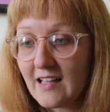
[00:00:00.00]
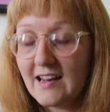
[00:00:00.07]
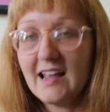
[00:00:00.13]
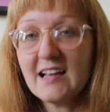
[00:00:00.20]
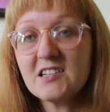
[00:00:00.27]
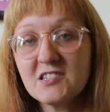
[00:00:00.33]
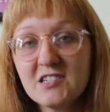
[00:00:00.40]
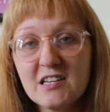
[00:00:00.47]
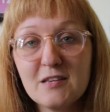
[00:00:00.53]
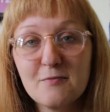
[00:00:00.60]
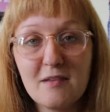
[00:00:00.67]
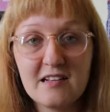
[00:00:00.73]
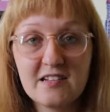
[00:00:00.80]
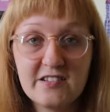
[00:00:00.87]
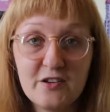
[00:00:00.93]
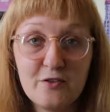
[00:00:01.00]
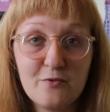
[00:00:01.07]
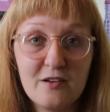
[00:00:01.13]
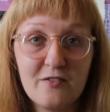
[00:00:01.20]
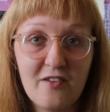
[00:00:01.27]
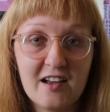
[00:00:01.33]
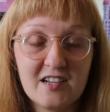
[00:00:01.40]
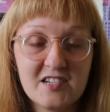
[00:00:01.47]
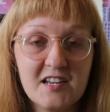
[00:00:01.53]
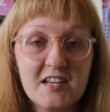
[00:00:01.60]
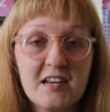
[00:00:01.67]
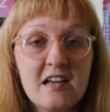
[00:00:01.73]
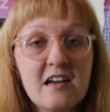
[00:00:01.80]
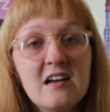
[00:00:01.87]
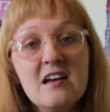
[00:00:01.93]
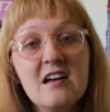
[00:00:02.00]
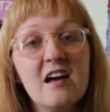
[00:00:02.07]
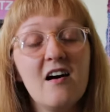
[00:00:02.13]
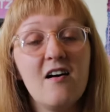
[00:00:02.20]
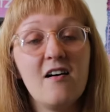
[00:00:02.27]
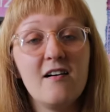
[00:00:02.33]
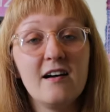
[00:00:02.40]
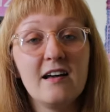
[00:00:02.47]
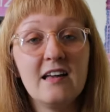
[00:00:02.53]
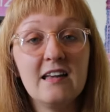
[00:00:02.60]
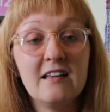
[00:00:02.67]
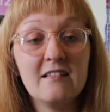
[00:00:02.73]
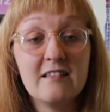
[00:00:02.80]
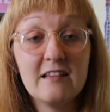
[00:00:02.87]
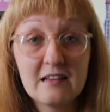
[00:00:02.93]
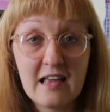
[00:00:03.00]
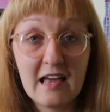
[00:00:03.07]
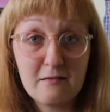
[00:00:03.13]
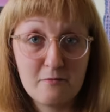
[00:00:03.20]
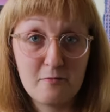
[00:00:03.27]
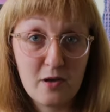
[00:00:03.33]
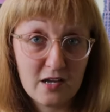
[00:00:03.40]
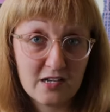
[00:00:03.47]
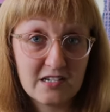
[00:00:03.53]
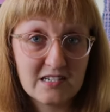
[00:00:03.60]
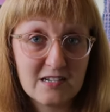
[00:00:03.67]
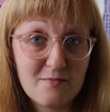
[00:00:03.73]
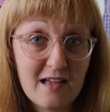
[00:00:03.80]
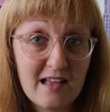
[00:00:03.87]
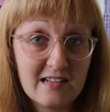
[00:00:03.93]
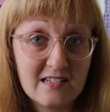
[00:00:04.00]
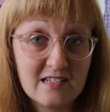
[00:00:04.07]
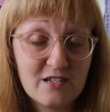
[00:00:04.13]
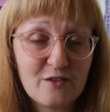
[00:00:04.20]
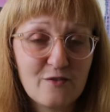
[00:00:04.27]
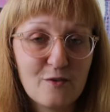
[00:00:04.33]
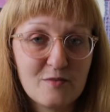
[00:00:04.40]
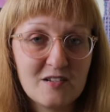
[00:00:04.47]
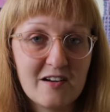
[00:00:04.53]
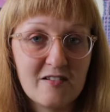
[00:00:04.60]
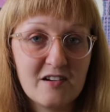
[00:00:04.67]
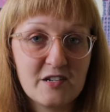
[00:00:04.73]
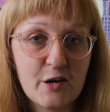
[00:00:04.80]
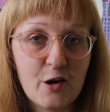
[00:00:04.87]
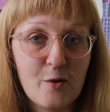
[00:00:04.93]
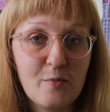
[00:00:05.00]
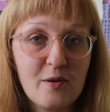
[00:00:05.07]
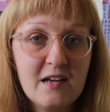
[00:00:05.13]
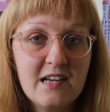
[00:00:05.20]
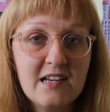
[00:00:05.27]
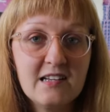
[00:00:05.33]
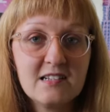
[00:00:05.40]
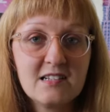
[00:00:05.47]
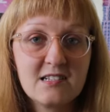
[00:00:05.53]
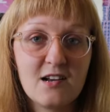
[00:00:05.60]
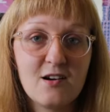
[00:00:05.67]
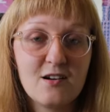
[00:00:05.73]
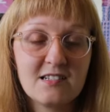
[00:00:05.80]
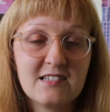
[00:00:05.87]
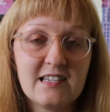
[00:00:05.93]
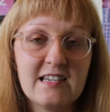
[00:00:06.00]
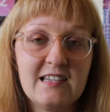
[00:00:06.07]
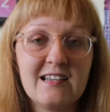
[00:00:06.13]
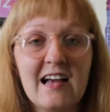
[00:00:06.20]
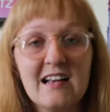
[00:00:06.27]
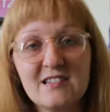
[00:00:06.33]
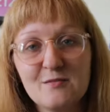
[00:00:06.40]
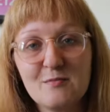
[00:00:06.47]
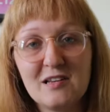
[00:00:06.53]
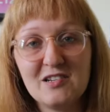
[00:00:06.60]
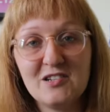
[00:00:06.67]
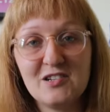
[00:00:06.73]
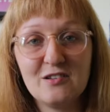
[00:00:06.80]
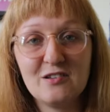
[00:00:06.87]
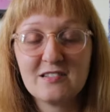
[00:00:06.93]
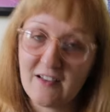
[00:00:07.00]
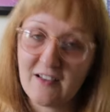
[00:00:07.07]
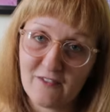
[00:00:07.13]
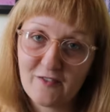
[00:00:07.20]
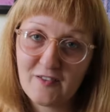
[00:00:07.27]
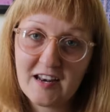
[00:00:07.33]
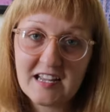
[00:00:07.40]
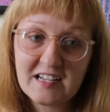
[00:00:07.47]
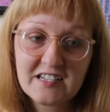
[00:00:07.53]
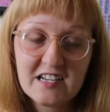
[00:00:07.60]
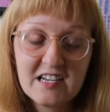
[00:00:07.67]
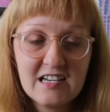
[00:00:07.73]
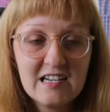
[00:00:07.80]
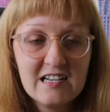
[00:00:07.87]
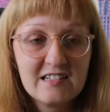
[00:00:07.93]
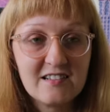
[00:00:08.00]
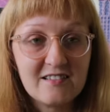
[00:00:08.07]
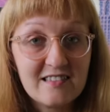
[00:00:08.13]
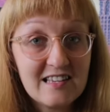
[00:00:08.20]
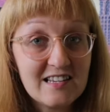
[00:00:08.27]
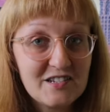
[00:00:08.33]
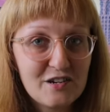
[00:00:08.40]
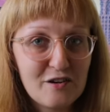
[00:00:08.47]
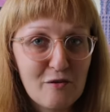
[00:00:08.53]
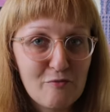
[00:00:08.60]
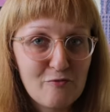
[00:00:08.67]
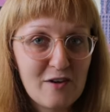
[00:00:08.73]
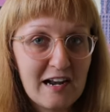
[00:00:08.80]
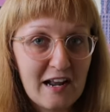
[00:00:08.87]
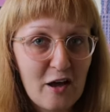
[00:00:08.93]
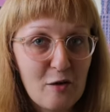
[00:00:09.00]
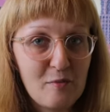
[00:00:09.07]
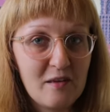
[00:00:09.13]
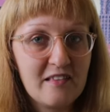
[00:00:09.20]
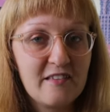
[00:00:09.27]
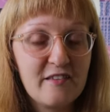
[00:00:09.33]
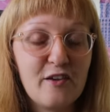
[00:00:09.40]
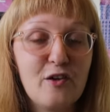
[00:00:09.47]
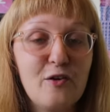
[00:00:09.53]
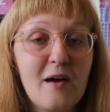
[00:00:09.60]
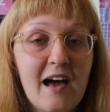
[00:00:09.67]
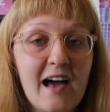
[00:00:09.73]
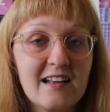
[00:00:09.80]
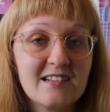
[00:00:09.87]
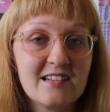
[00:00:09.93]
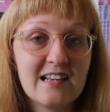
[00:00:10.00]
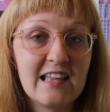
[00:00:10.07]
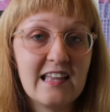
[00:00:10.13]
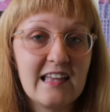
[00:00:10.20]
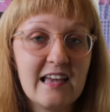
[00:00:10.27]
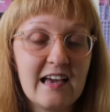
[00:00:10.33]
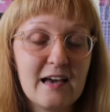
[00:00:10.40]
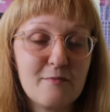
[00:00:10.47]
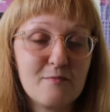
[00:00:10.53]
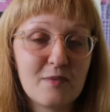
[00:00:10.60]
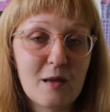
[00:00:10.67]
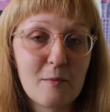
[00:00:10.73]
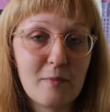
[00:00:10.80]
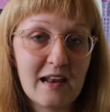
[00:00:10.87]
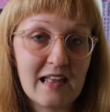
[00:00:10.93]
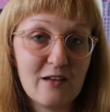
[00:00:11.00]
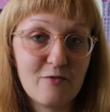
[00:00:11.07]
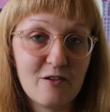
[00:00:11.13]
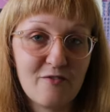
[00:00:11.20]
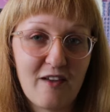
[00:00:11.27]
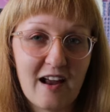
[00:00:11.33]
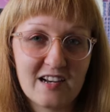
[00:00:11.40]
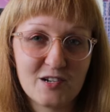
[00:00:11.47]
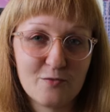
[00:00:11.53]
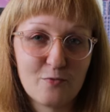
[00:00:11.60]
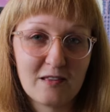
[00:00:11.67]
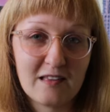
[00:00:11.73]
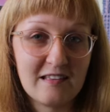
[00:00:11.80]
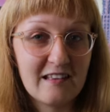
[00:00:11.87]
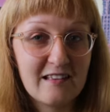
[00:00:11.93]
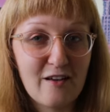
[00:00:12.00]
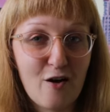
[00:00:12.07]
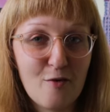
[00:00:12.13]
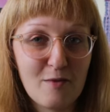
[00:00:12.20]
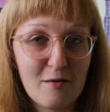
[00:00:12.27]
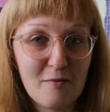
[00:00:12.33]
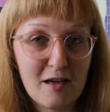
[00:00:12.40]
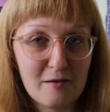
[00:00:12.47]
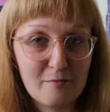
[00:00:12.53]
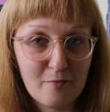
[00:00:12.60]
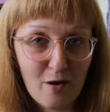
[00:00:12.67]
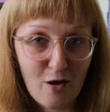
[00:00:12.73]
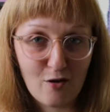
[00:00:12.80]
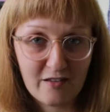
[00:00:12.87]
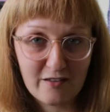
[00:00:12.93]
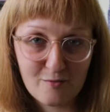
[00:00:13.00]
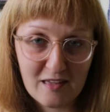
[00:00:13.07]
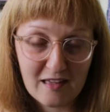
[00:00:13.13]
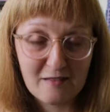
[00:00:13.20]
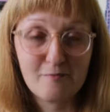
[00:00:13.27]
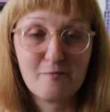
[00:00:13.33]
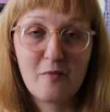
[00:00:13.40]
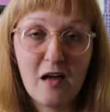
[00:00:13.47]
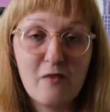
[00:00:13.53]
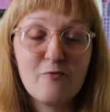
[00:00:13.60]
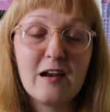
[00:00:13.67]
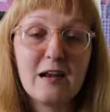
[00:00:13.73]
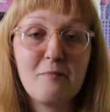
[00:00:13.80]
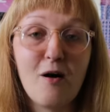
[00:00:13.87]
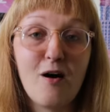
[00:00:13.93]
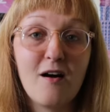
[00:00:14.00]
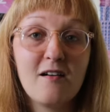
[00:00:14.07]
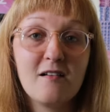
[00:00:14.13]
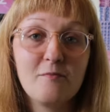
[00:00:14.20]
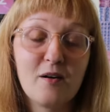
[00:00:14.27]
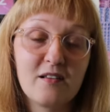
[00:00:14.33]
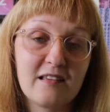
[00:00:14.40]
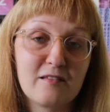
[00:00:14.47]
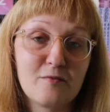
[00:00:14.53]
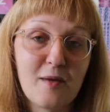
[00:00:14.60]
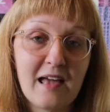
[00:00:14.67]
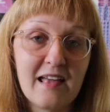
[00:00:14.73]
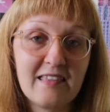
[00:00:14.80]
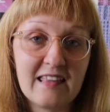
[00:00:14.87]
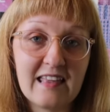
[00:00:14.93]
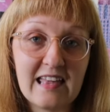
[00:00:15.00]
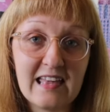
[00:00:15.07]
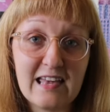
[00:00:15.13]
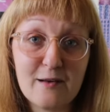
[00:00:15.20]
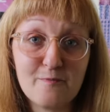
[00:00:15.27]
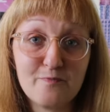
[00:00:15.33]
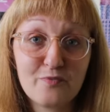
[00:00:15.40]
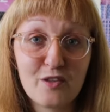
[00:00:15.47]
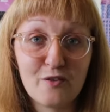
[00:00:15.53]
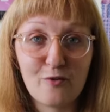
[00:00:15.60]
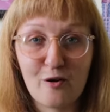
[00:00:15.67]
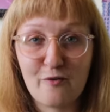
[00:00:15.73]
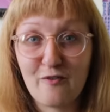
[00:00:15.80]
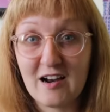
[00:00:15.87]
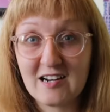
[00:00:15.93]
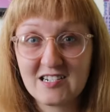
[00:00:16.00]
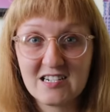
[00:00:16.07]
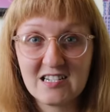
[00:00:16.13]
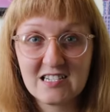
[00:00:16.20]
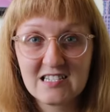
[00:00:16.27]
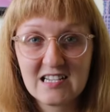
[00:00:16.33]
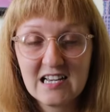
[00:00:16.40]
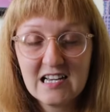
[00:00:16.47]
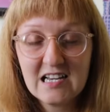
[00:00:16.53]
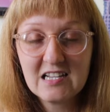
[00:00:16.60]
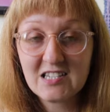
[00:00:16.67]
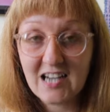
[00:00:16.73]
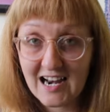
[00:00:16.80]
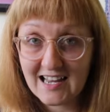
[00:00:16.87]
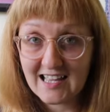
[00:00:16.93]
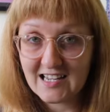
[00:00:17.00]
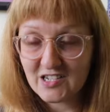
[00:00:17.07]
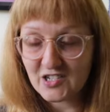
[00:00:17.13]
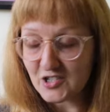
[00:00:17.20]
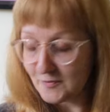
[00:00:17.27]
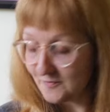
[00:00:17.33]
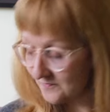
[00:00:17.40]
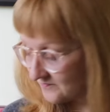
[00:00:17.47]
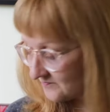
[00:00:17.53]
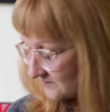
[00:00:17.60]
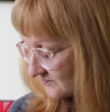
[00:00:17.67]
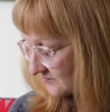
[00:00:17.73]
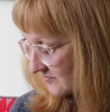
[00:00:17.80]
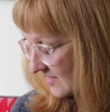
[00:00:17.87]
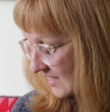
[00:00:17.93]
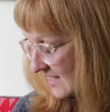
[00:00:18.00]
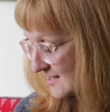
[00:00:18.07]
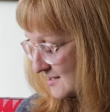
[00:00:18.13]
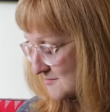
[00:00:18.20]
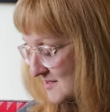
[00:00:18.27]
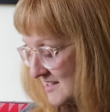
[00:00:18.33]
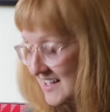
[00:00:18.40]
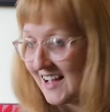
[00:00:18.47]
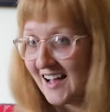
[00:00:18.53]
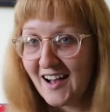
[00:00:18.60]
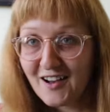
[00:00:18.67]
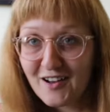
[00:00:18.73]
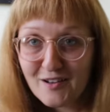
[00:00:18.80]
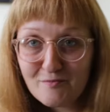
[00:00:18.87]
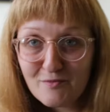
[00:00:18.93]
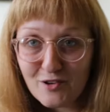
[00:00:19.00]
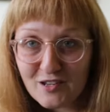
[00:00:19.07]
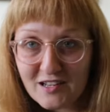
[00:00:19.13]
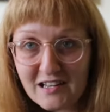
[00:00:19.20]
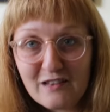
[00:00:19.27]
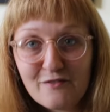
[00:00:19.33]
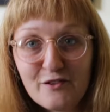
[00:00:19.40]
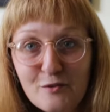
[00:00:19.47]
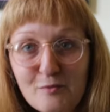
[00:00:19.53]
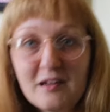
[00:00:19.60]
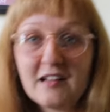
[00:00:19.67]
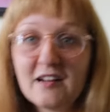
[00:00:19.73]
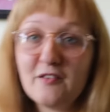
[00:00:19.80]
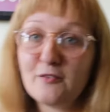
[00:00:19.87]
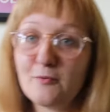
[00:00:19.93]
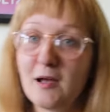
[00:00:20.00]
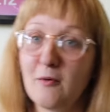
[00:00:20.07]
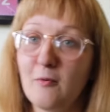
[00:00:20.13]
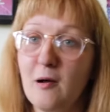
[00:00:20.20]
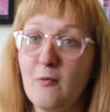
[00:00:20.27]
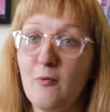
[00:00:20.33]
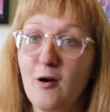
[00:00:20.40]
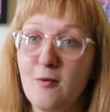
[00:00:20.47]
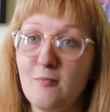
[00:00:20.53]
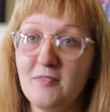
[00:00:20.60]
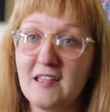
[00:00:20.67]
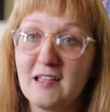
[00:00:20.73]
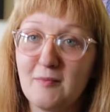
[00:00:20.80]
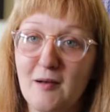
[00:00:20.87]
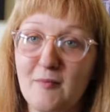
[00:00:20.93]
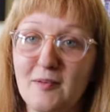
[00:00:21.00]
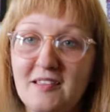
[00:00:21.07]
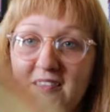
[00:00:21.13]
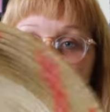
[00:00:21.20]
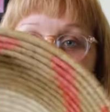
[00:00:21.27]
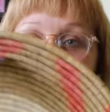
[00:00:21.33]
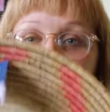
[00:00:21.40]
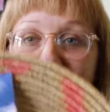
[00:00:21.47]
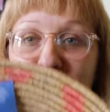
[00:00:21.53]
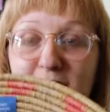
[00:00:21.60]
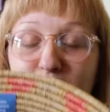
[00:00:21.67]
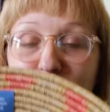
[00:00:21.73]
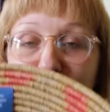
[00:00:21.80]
Last year, the men's suit refashion, I did purchase a man's suit from a charity shop, started, had some issues, never finished. So this year, I'm really hoping to actually complete a refashion within the time limit and blog something and really participate in the Refashioners challenge. I'm not going to give too many clues away about what I'm thinking about, but this is